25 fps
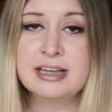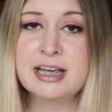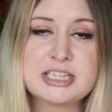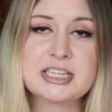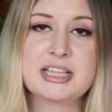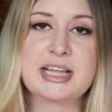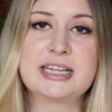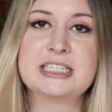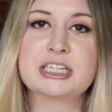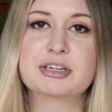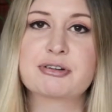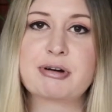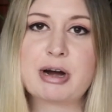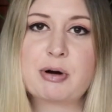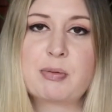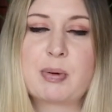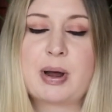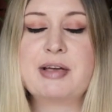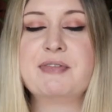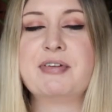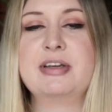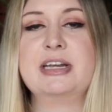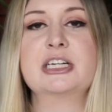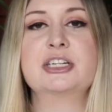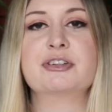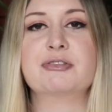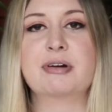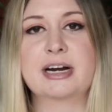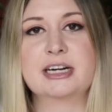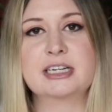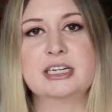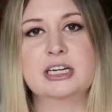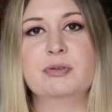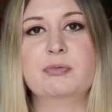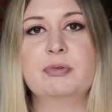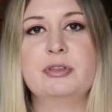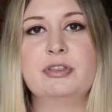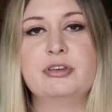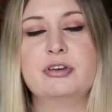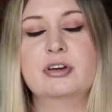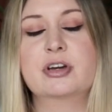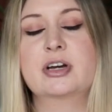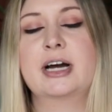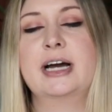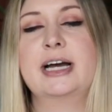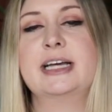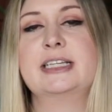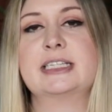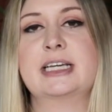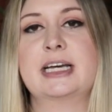So that's a great way of interacting with you
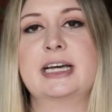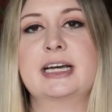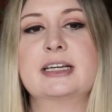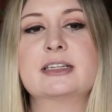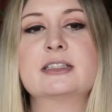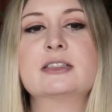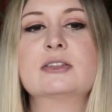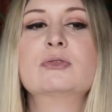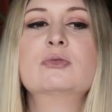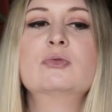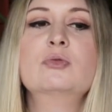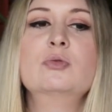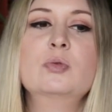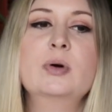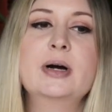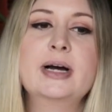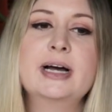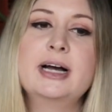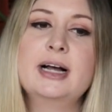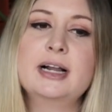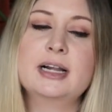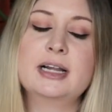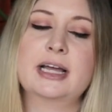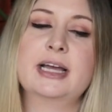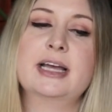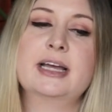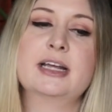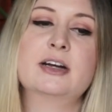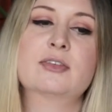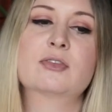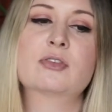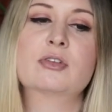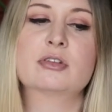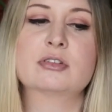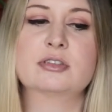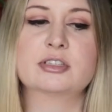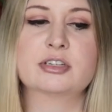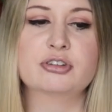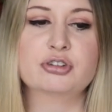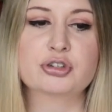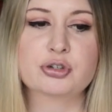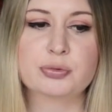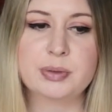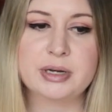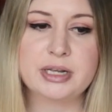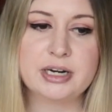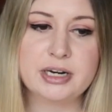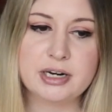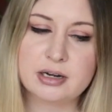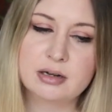guys as well. And of course, social
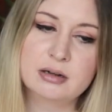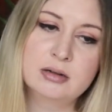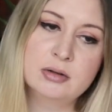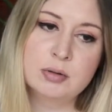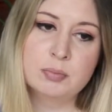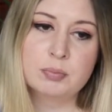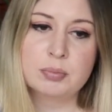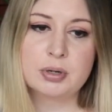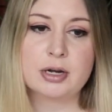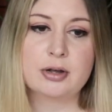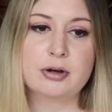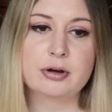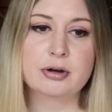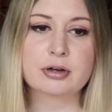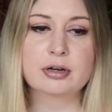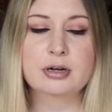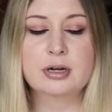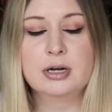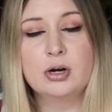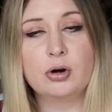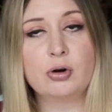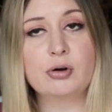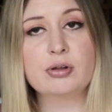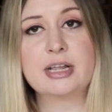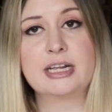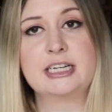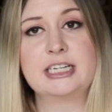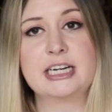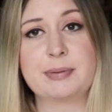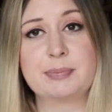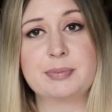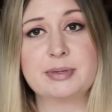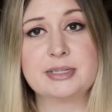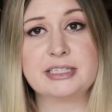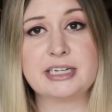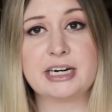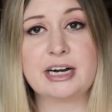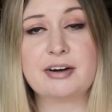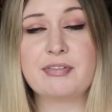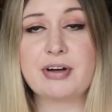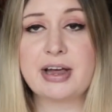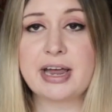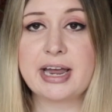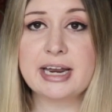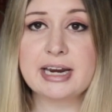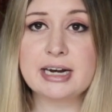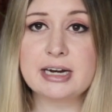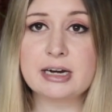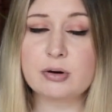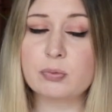media, blog, all that type of stuff.
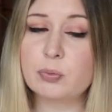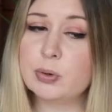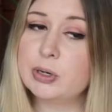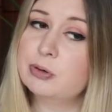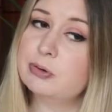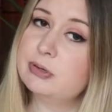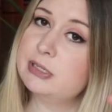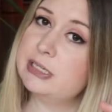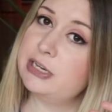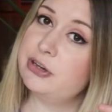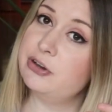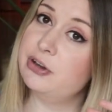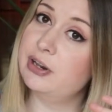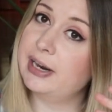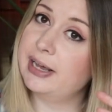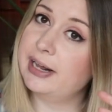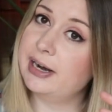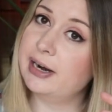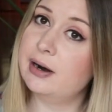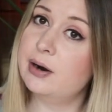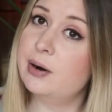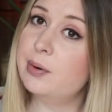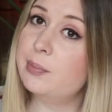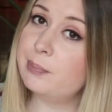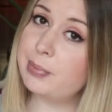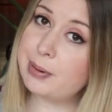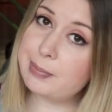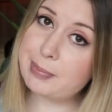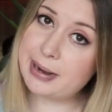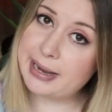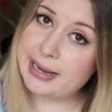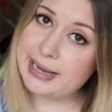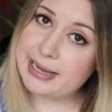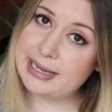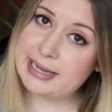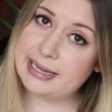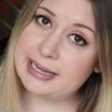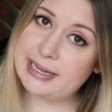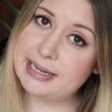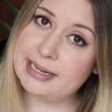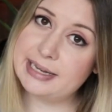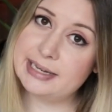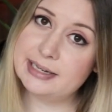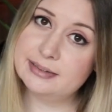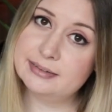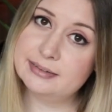And we will see you later. Bye bye.